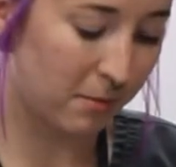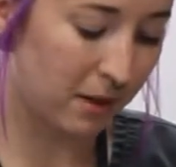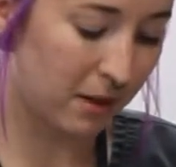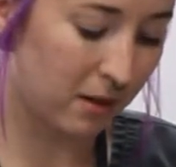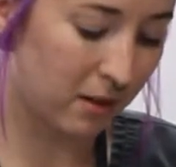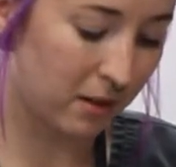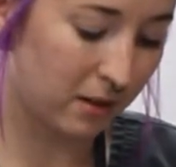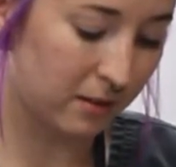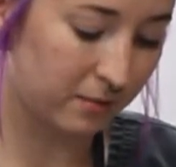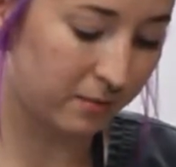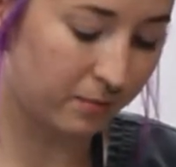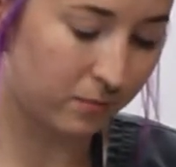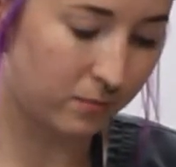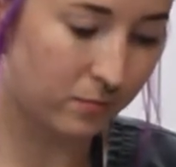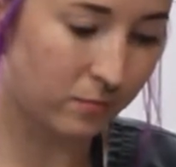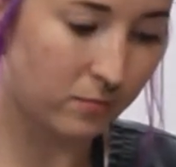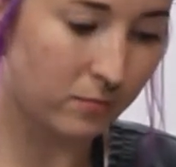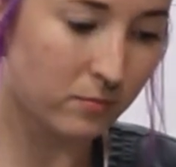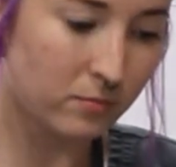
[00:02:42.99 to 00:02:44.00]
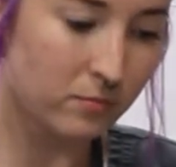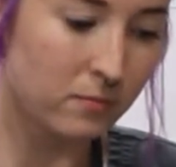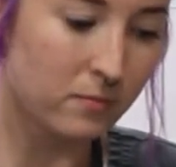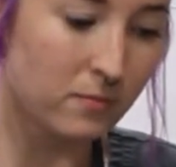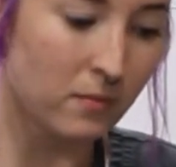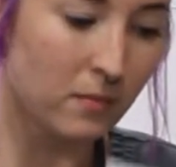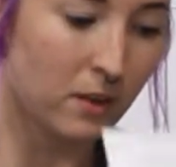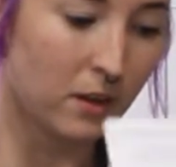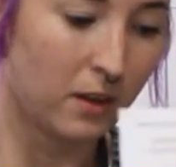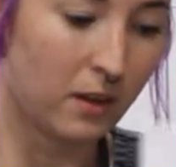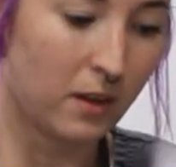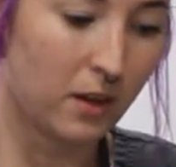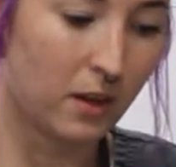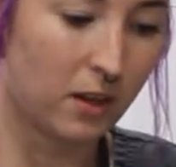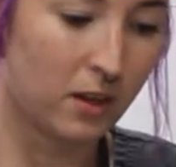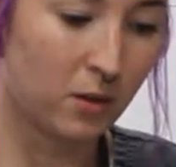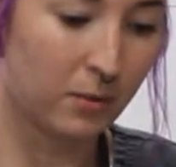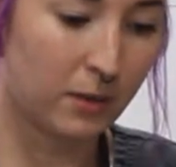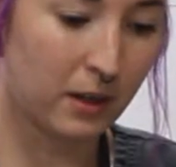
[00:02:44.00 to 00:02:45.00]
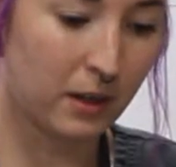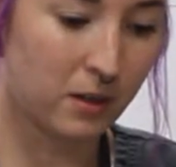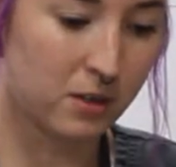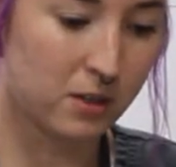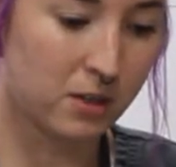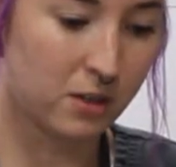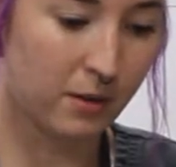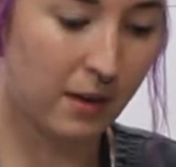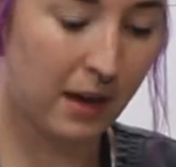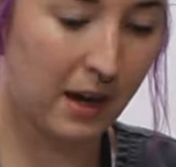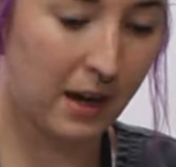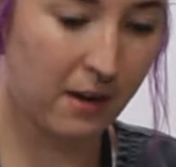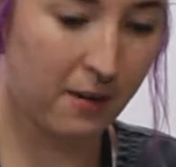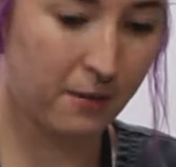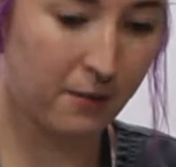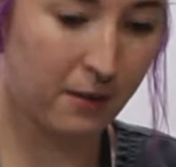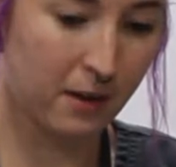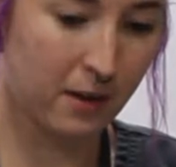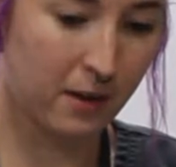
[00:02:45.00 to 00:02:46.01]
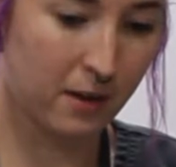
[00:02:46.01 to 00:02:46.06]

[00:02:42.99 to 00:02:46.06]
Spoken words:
be on. And then we also have